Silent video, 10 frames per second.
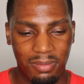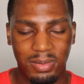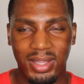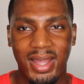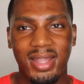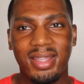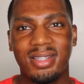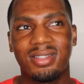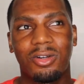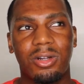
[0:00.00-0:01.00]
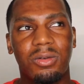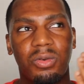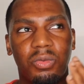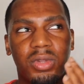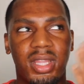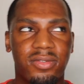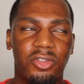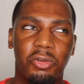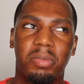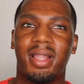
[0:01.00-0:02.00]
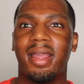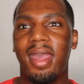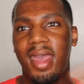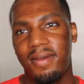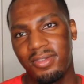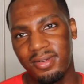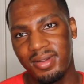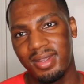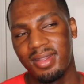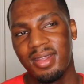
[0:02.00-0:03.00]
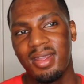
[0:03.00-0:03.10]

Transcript: applying this or whatever you apply after it.